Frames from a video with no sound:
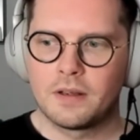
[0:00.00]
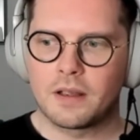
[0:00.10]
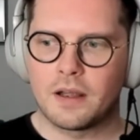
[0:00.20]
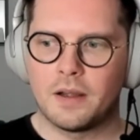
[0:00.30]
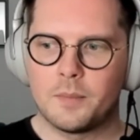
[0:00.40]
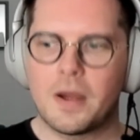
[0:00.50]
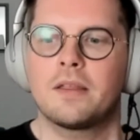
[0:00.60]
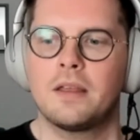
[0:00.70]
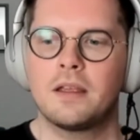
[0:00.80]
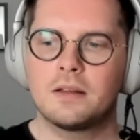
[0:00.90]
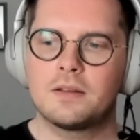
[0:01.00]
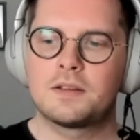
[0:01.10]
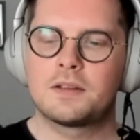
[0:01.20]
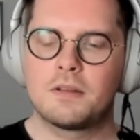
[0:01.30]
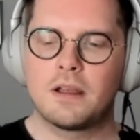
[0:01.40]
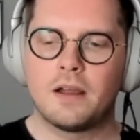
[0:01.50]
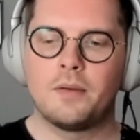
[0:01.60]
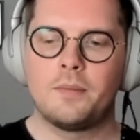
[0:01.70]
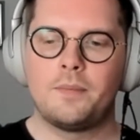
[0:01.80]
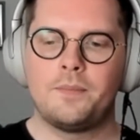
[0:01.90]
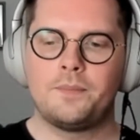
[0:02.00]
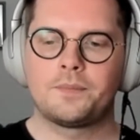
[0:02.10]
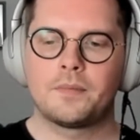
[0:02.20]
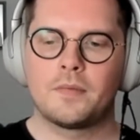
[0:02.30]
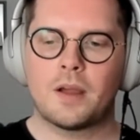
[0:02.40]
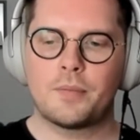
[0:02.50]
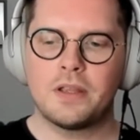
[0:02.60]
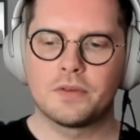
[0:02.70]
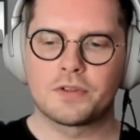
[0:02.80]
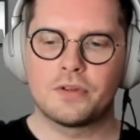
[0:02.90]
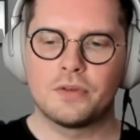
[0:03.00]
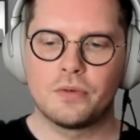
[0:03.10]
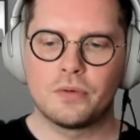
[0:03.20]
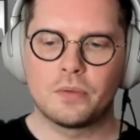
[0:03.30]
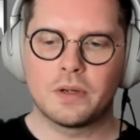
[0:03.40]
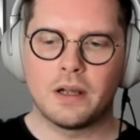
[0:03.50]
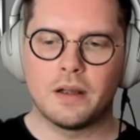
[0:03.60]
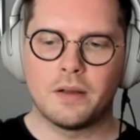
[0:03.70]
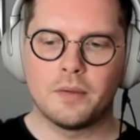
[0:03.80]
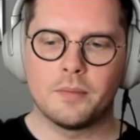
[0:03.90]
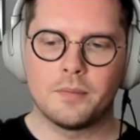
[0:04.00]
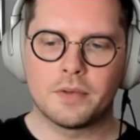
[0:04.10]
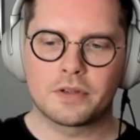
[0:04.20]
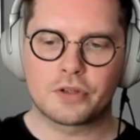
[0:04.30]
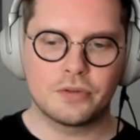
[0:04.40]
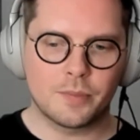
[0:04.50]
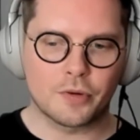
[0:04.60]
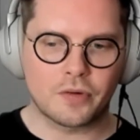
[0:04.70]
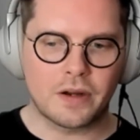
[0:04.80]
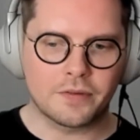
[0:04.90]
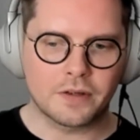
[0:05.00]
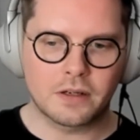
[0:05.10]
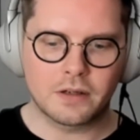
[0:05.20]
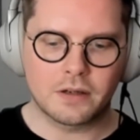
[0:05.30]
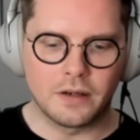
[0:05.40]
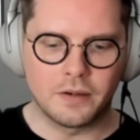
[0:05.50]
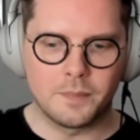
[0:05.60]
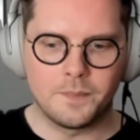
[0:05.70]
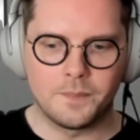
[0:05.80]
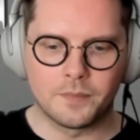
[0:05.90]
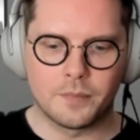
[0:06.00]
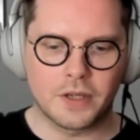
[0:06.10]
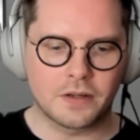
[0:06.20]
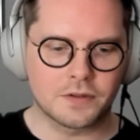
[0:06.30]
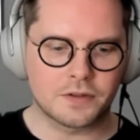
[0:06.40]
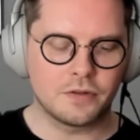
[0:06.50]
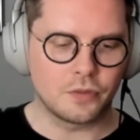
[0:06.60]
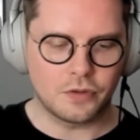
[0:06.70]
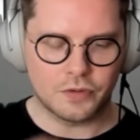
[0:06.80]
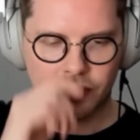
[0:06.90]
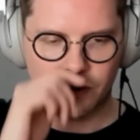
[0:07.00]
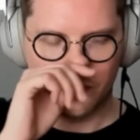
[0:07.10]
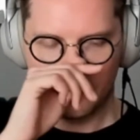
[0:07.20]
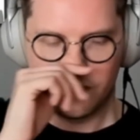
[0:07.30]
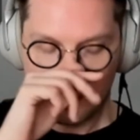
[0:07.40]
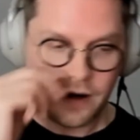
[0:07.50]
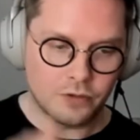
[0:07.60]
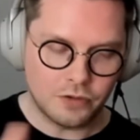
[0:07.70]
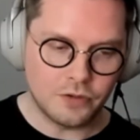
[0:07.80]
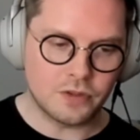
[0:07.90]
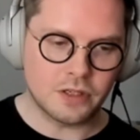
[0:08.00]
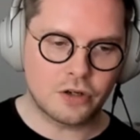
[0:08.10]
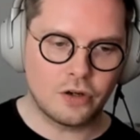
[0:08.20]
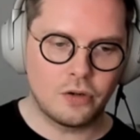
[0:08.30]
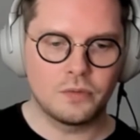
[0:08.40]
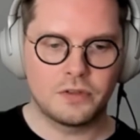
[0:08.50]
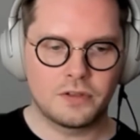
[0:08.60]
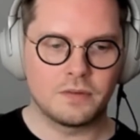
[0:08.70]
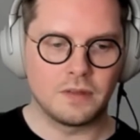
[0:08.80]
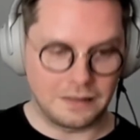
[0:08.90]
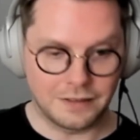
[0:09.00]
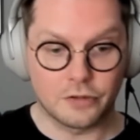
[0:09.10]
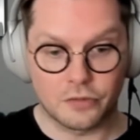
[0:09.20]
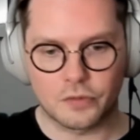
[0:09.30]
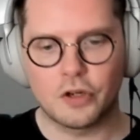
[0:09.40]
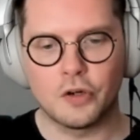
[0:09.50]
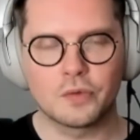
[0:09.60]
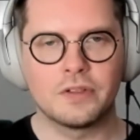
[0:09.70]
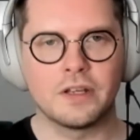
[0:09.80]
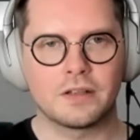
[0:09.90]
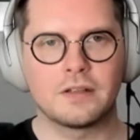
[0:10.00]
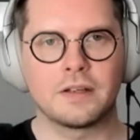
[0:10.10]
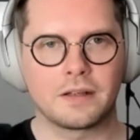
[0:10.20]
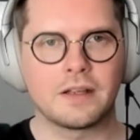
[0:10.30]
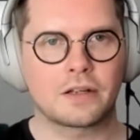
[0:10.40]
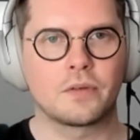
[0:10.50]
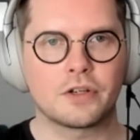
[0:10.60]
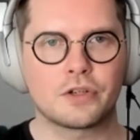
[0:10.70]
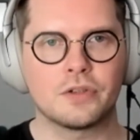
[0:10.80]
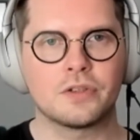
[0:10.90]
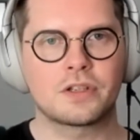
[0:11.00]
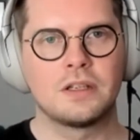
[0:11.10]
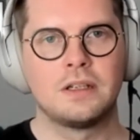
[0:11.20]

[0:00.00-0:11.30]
I think it appeals to a certain demographic because, you're using code, like literal code, not like declarations,